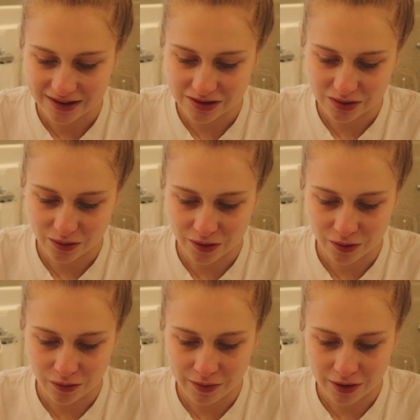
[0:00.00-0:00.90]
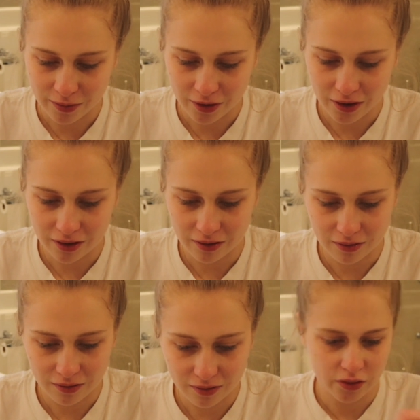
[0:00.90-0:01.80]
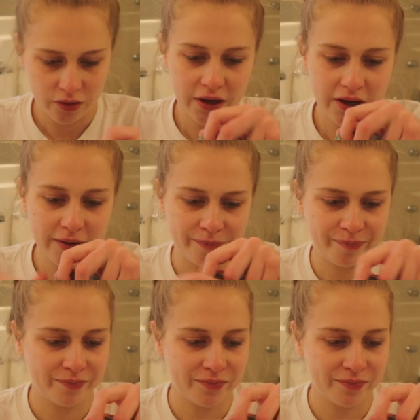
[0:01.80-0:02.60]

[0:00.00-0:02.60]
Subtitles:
Just don't want to rip it apart. Okay,